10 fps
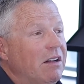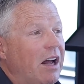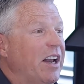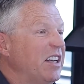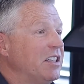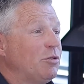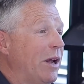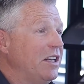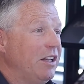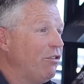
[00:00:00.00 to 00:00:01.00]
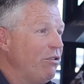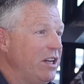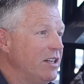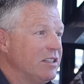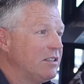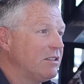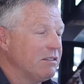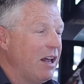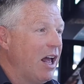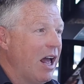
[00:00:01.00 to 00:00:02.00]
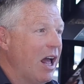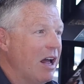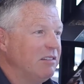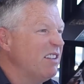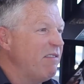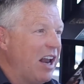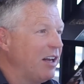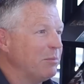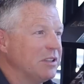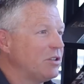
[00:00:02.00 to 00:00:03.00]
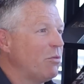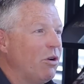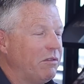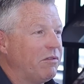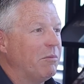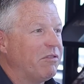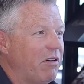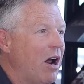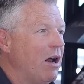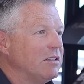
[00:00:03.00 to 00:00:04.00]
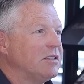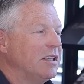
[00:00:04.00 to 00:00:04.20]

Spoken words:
under-23s development squad from France,